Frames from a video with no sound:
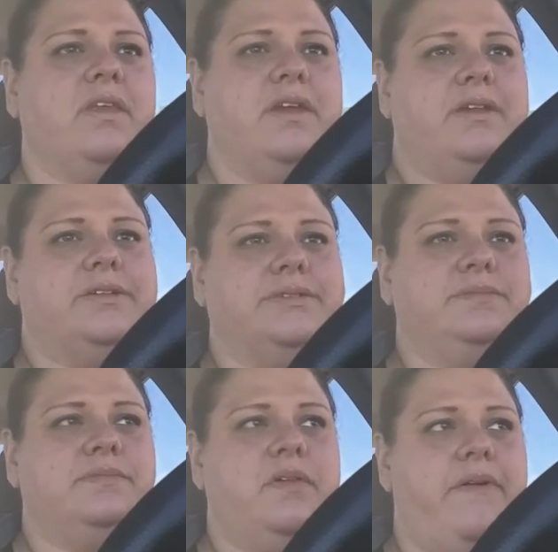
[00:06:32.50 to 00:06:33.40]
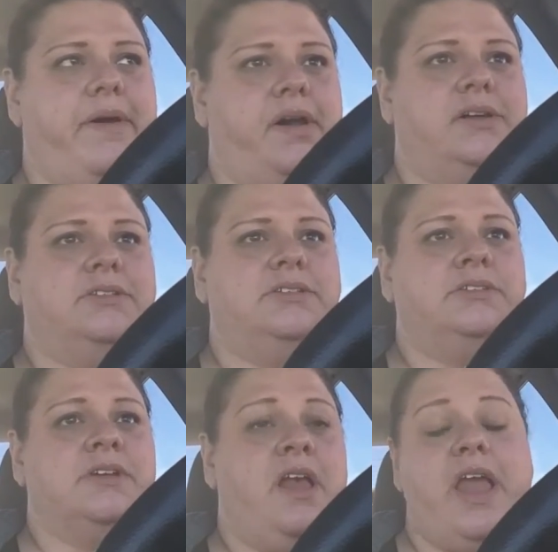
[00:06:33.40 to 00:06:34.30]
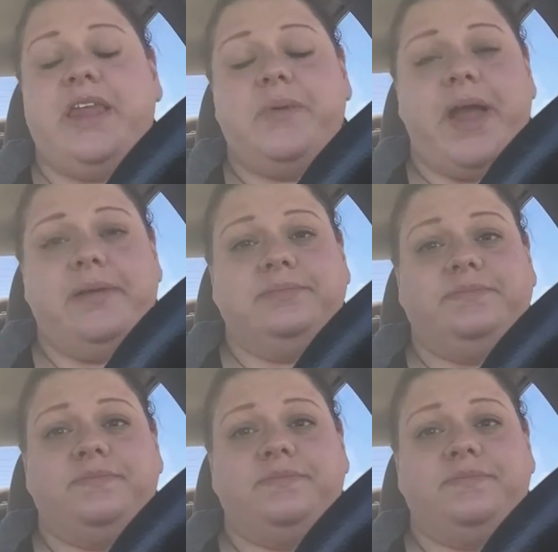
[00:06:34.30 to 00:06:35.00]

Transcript: I don't know. Anyway,